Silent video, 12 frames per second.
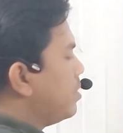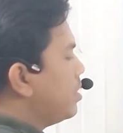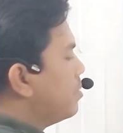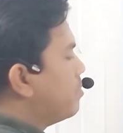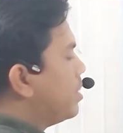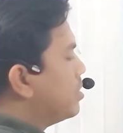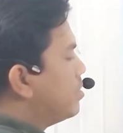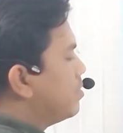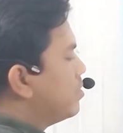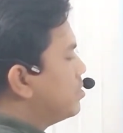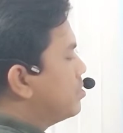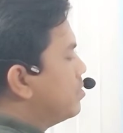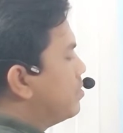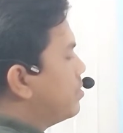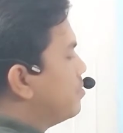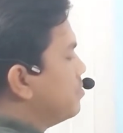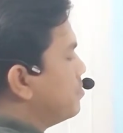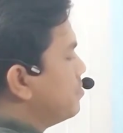Pythagoras
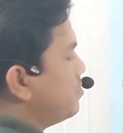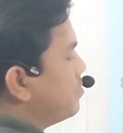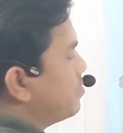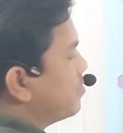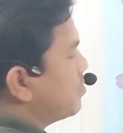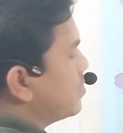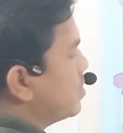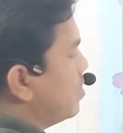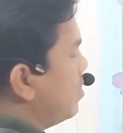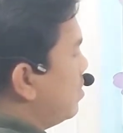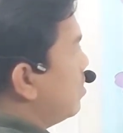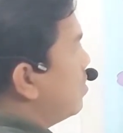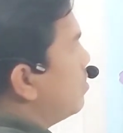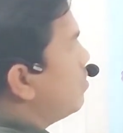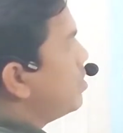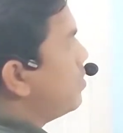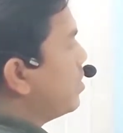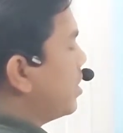theorem,
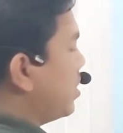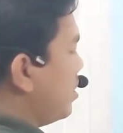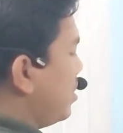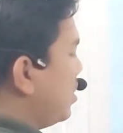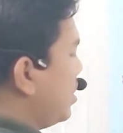what we will get?